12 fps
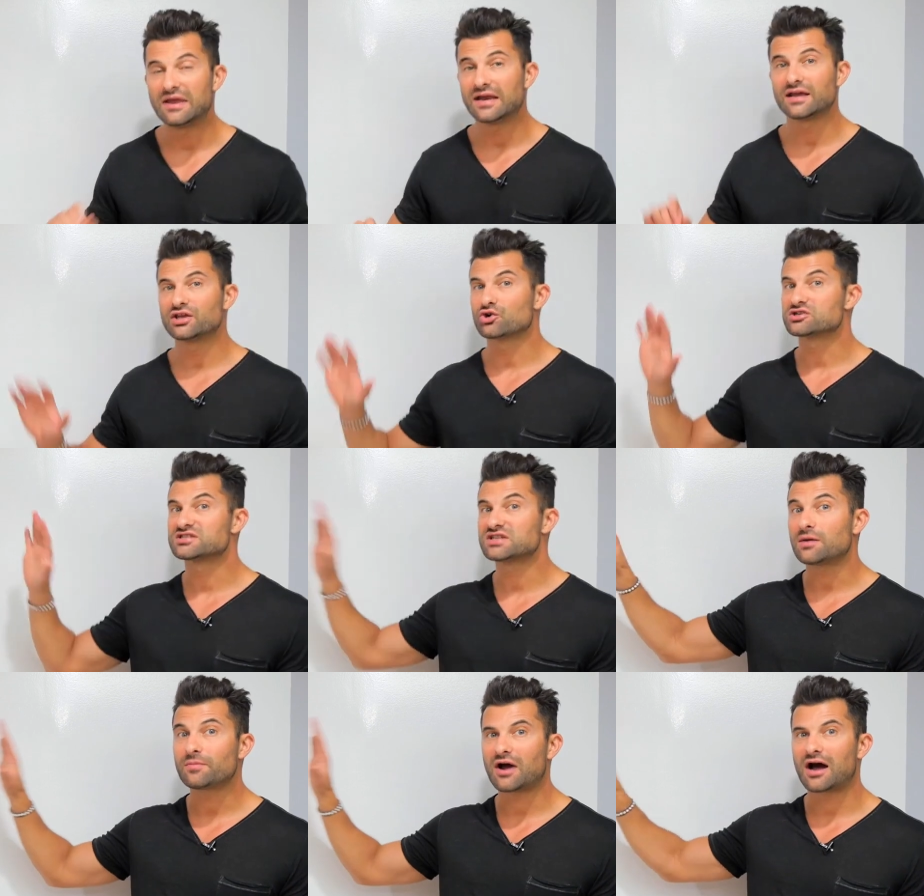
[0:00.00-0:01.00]
Meaning your
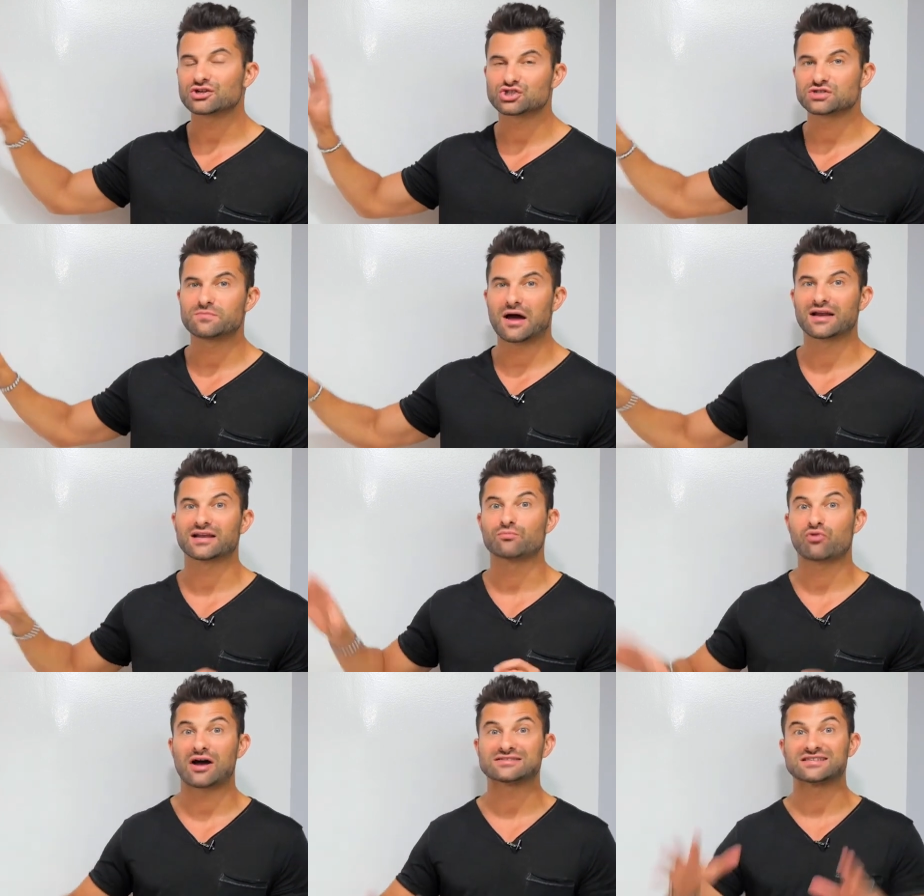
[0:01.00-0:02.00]
subconscious mind
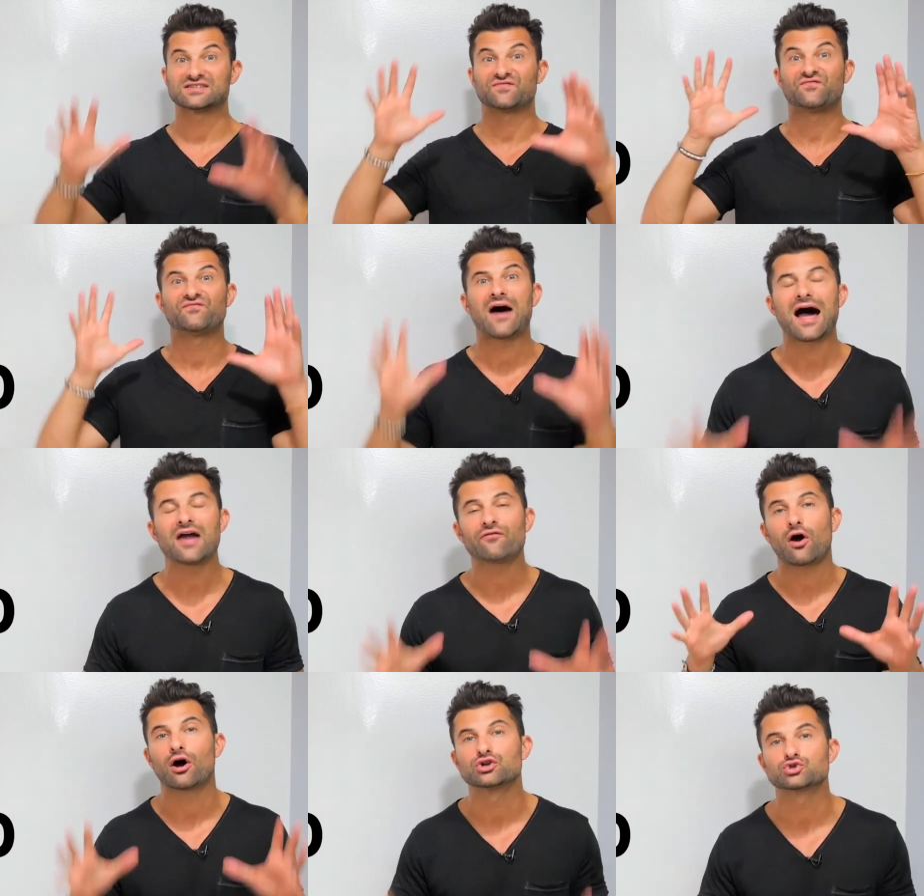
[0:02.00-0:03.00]
can process
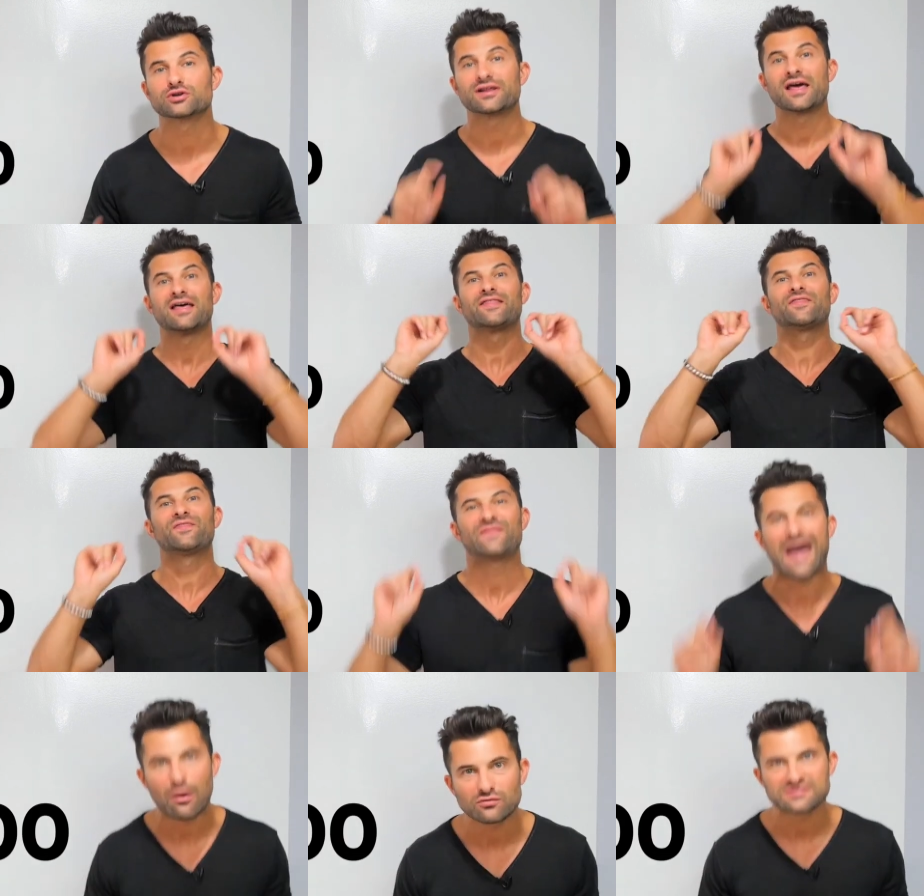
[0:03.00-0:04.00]

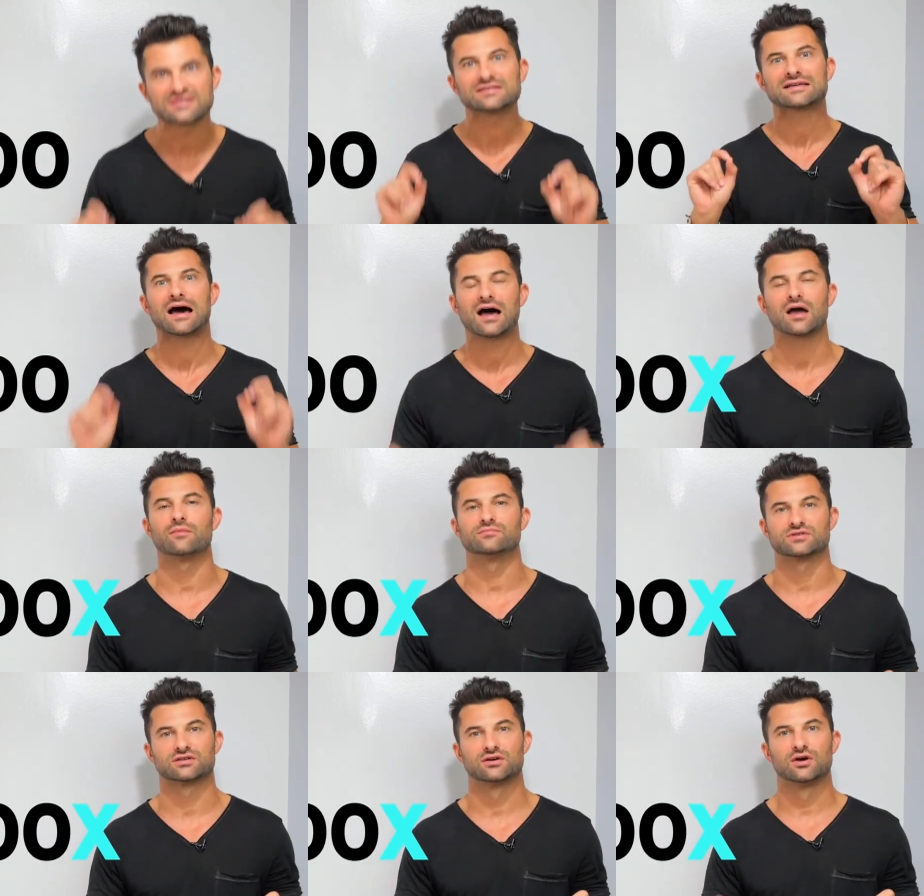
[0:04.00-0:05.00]
500,000
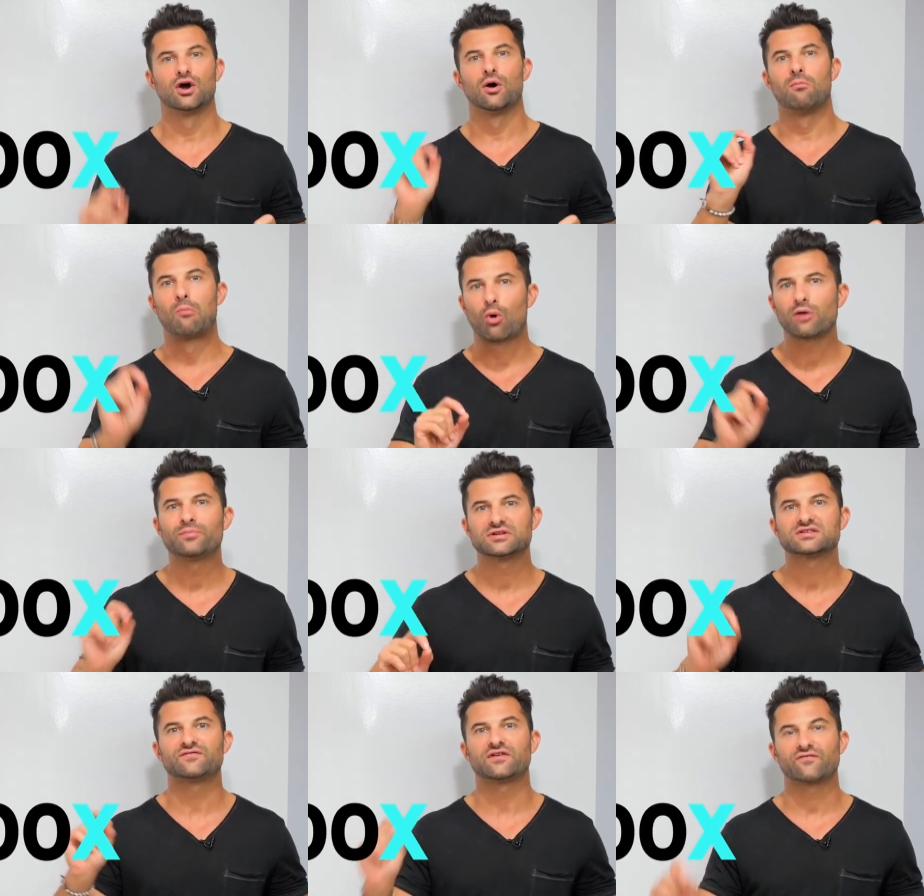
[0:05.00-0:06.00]
times more
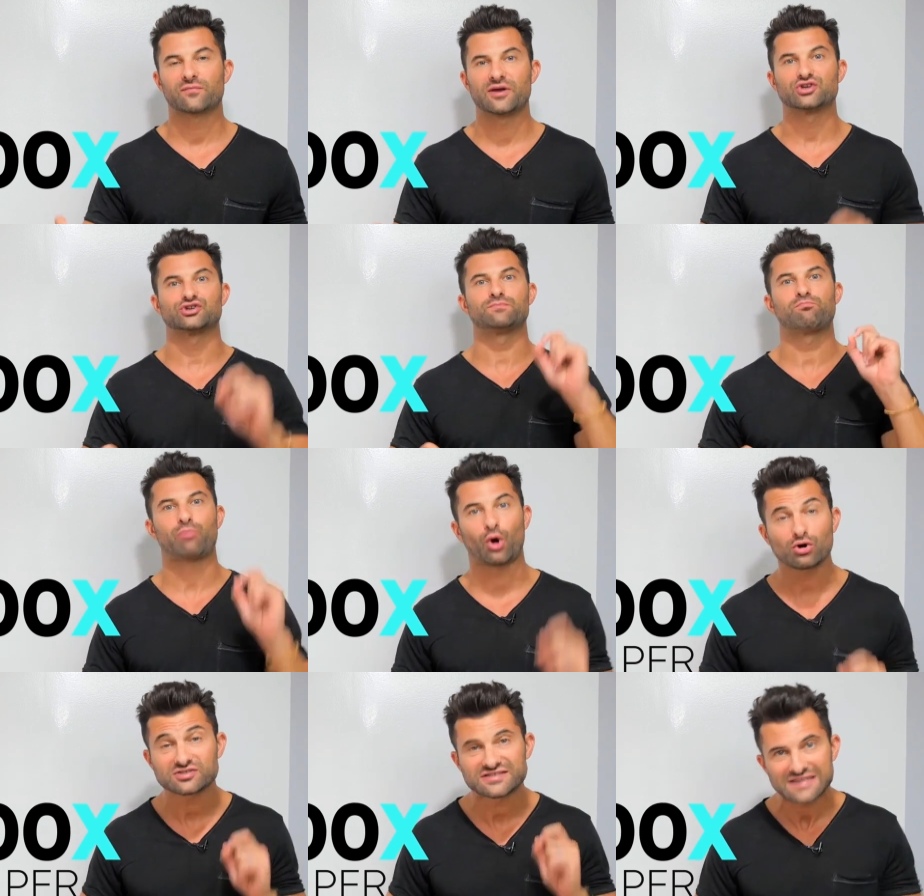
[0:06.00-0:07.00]
bits of information
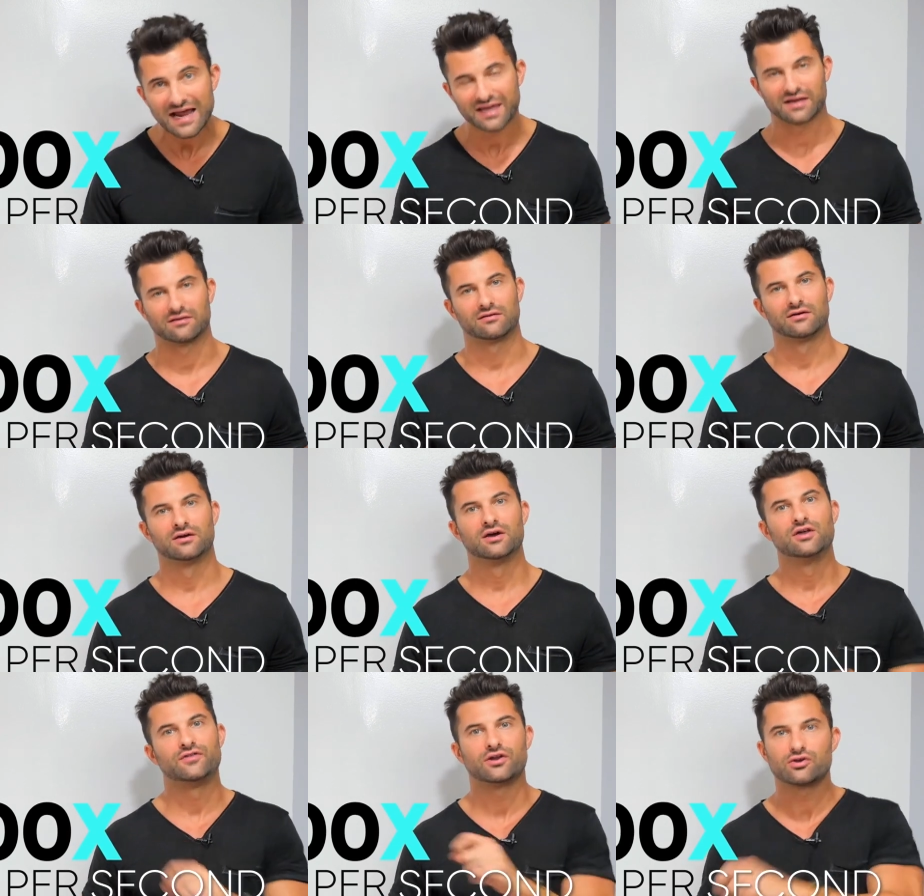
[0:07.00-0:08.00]
per second
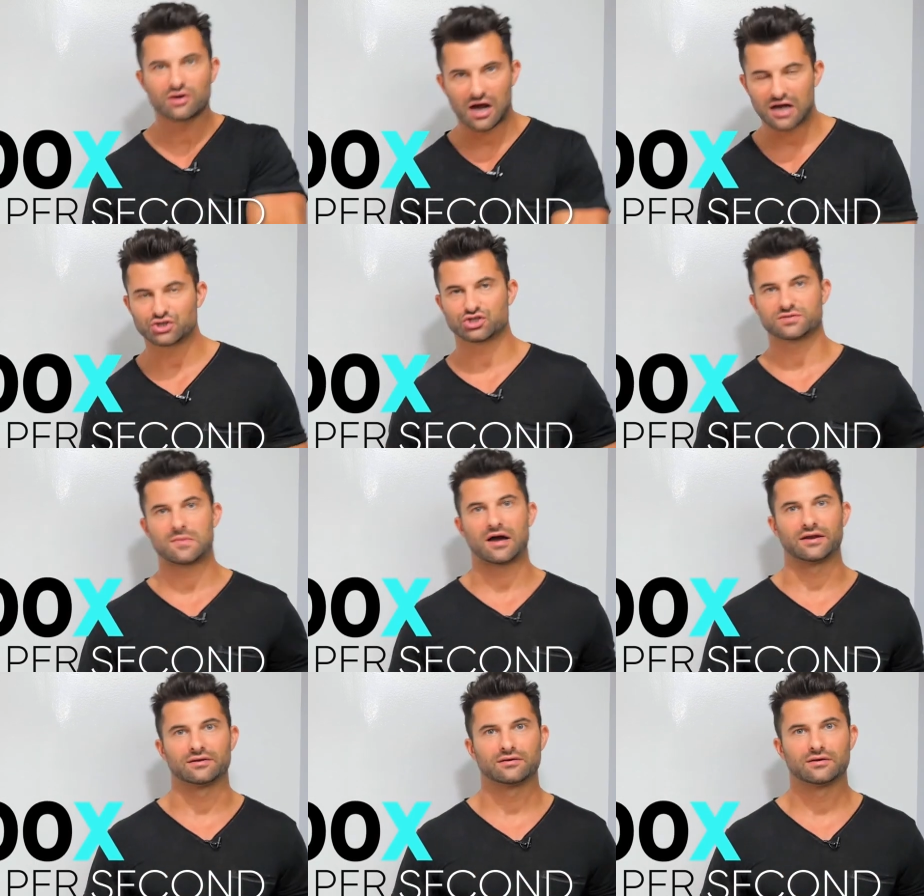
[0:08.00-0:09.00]
than your conscious
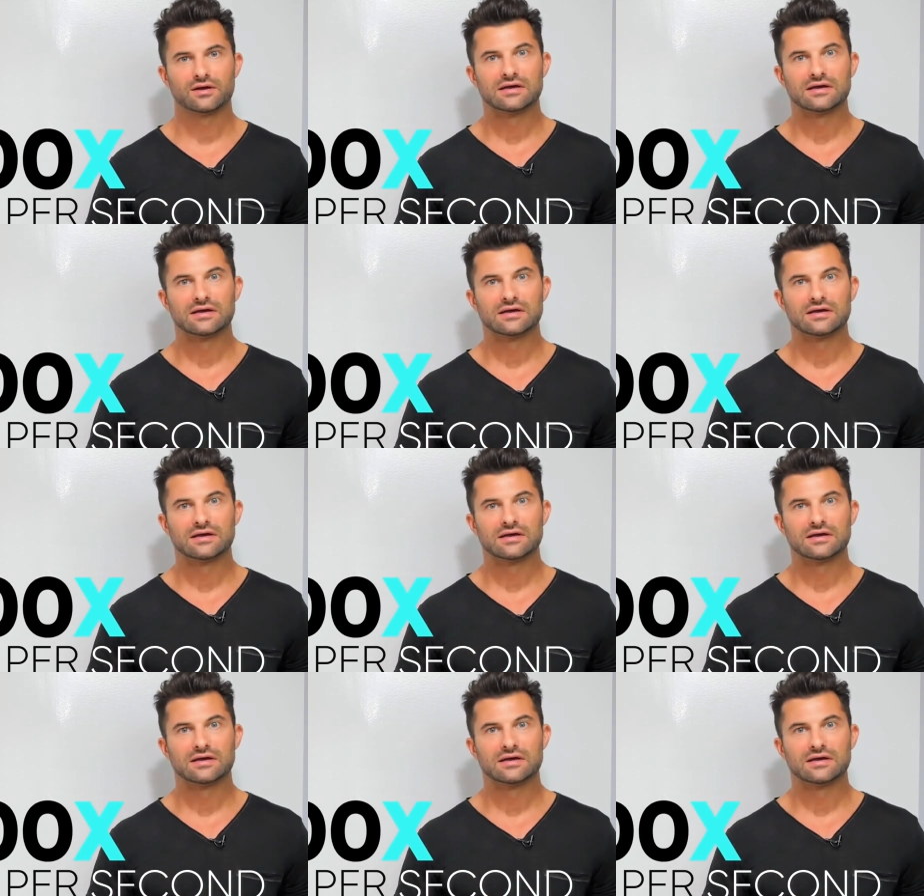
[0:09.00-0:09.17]
mind.